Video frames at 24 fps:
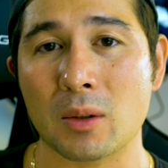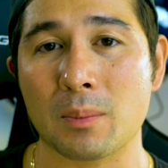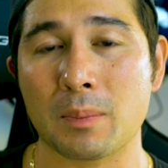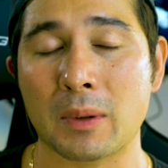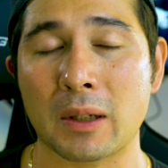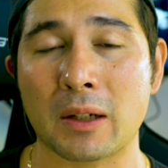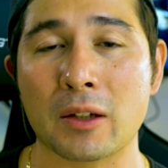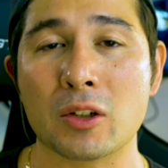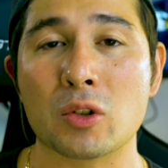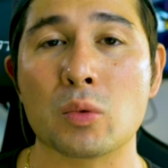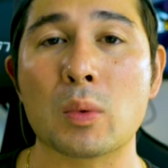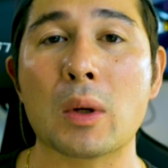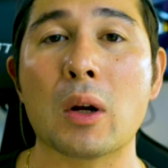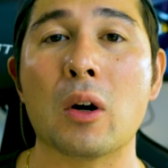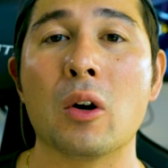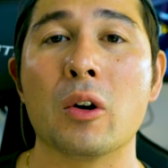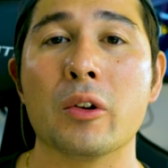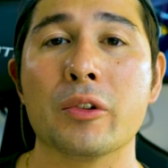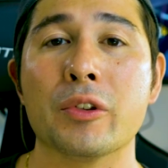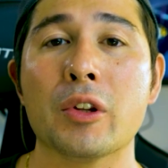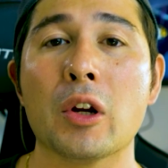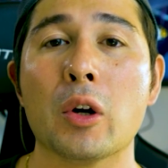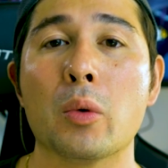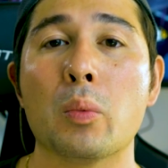because we
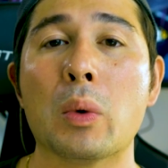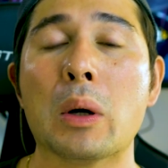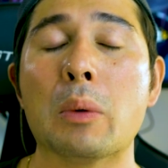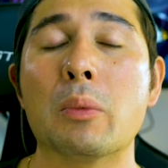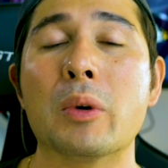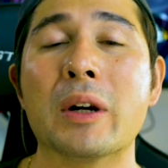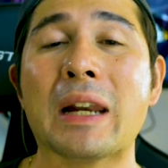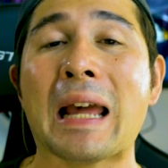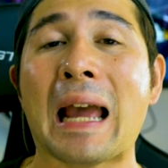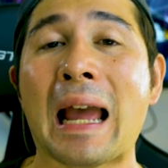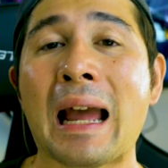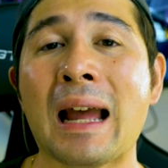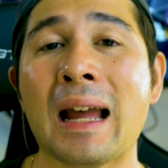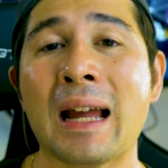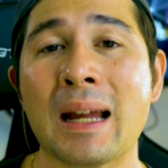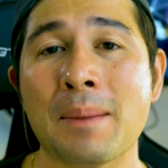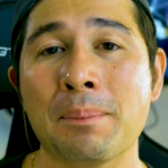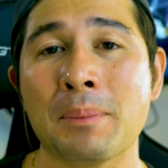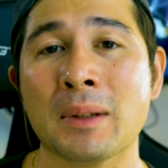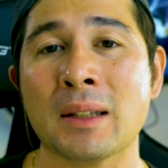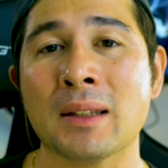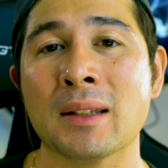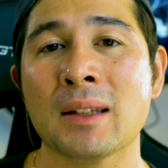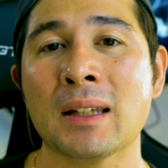all know what would
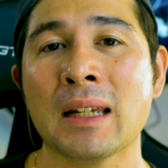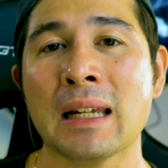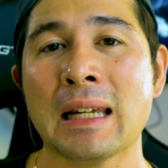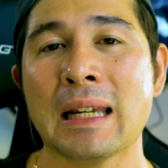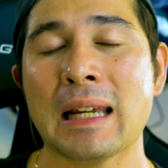happen